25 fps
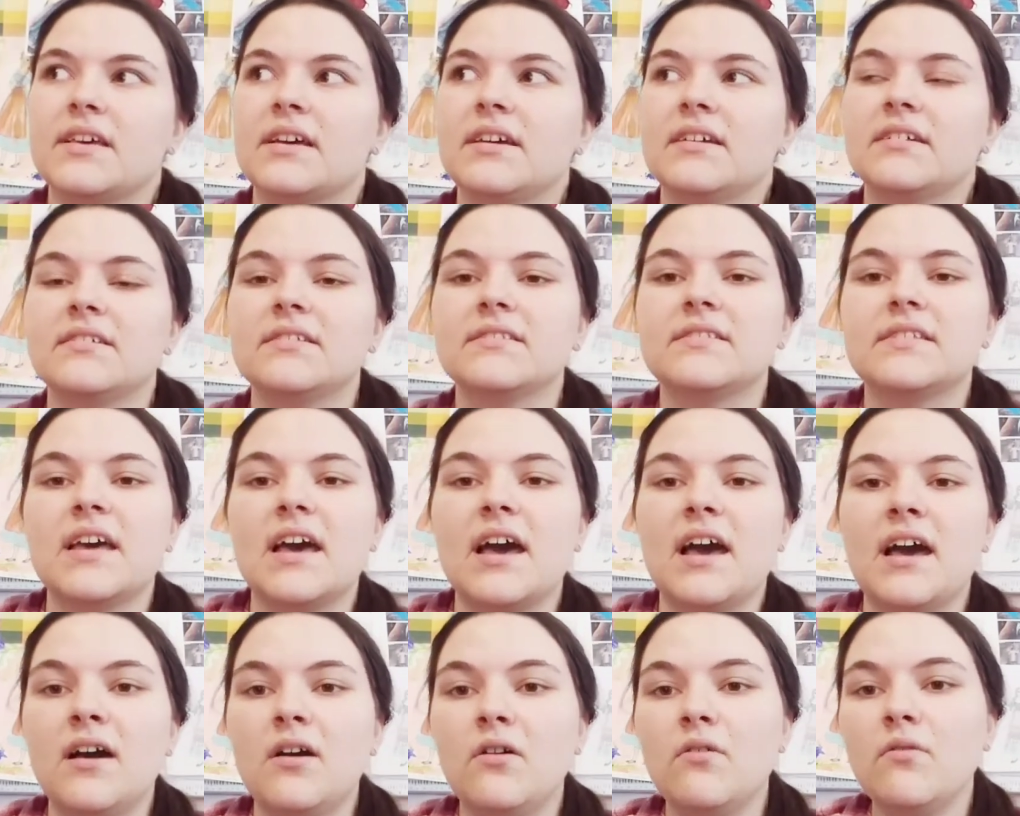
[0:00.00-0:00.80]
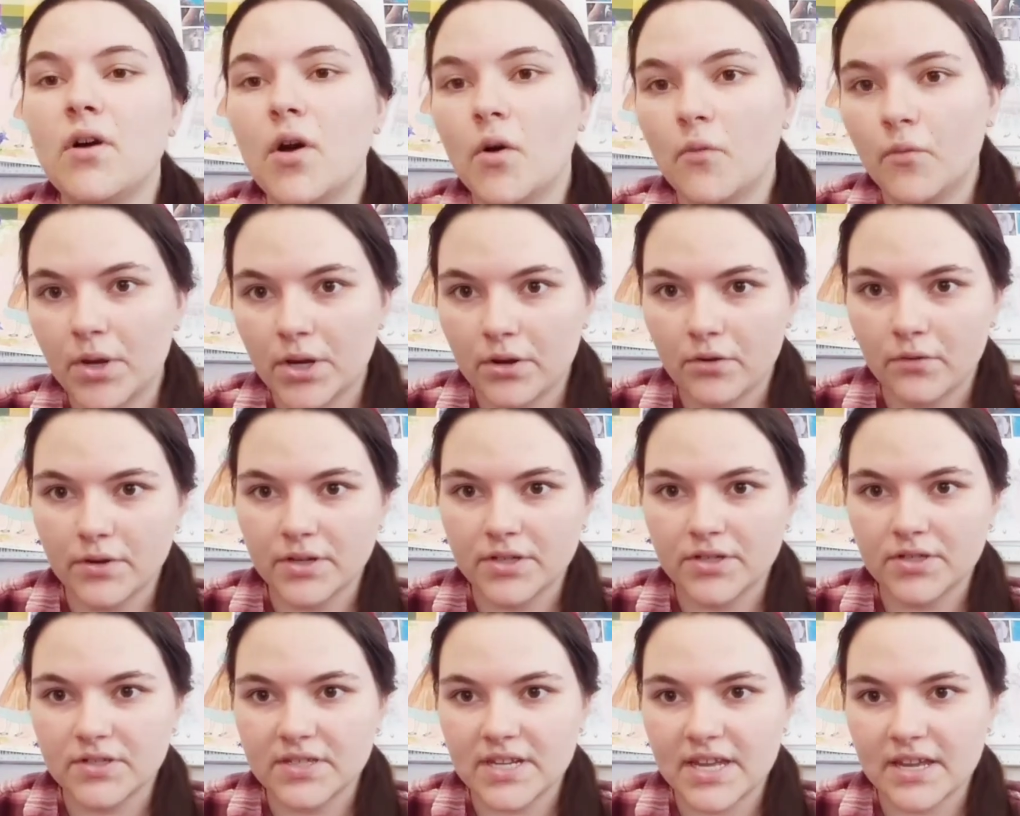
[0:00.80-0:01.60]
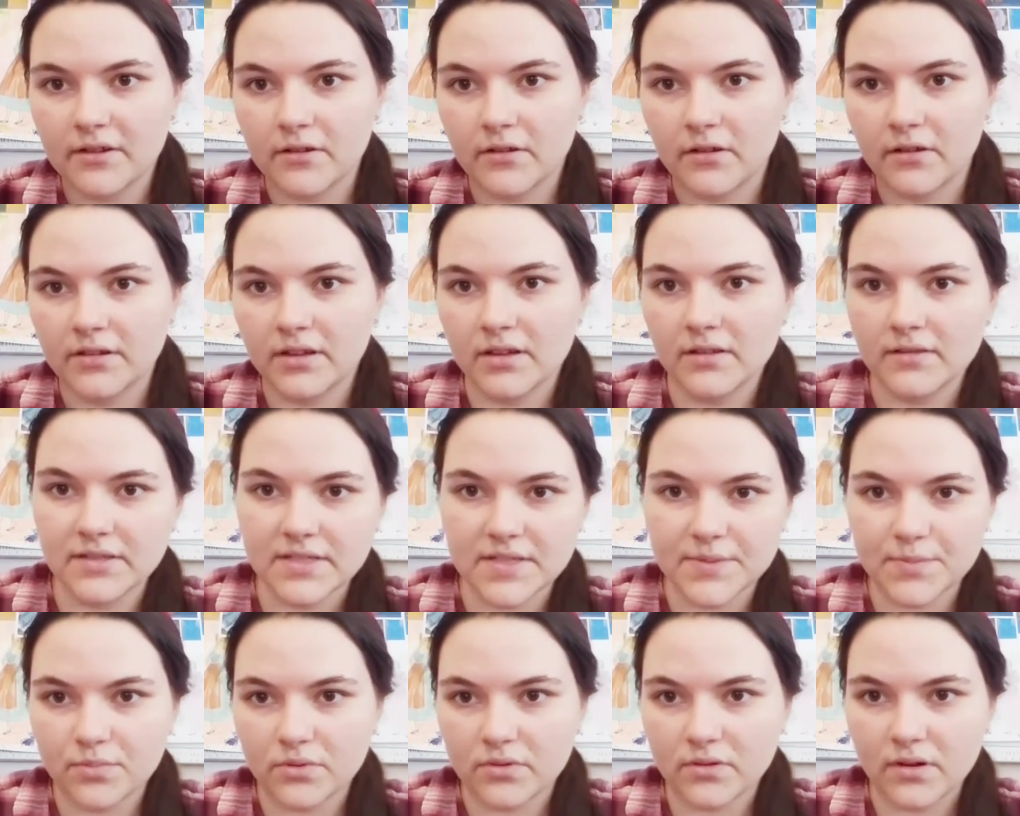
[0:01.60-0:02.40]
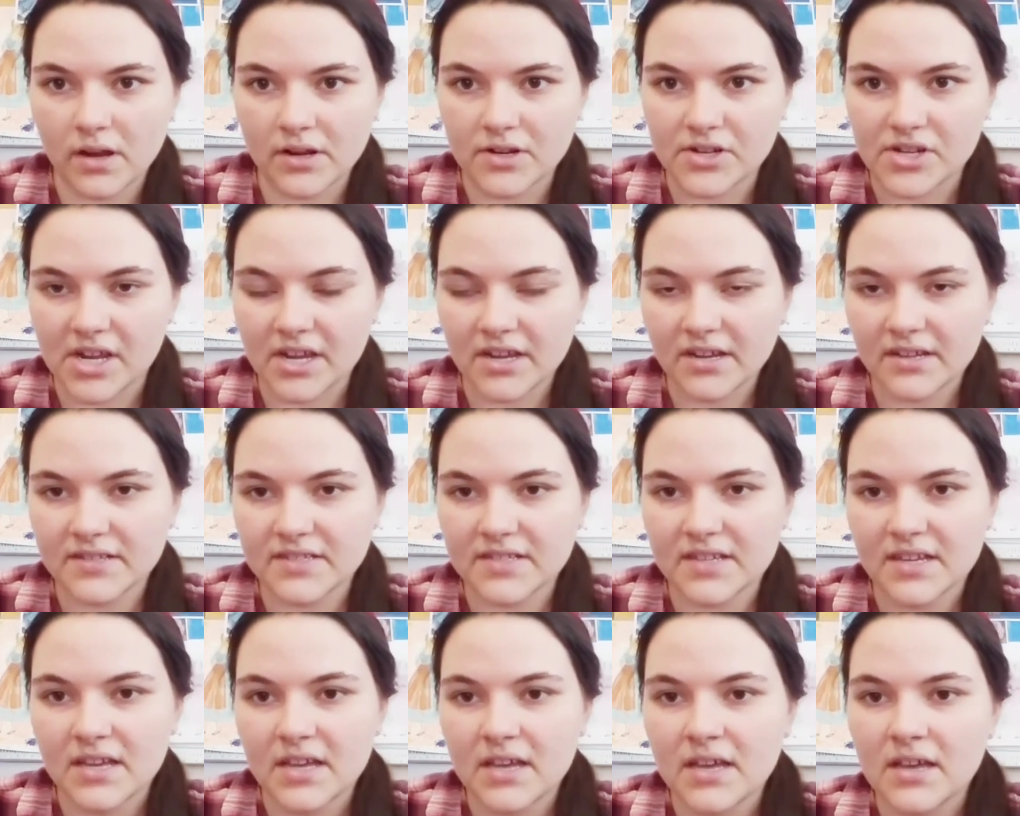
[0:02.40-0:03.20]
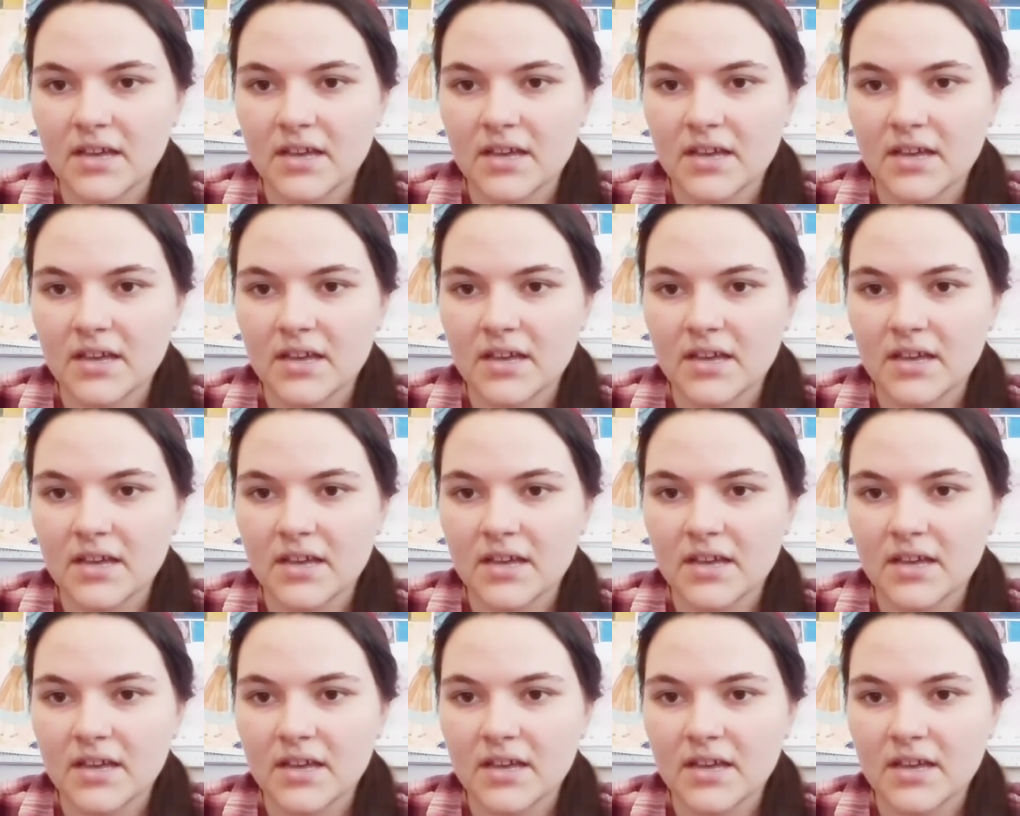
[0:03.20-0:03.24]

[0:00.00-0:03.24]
That is how we are going to take on this project.